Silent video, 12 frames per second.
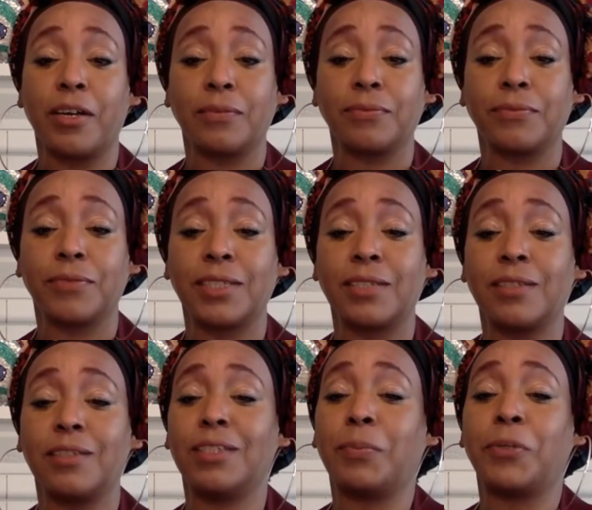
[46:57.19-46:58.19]
because the only
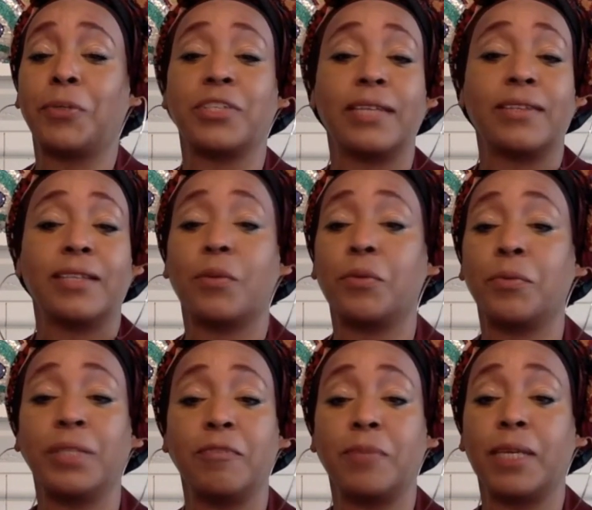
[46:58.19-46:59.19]
person I think that would
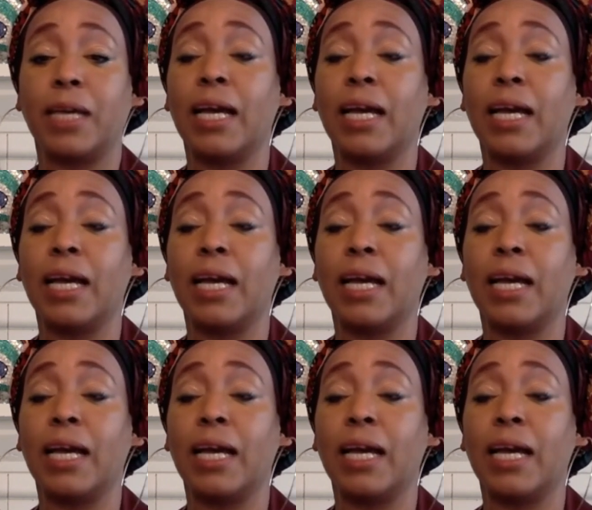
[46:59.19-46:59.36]
believe me.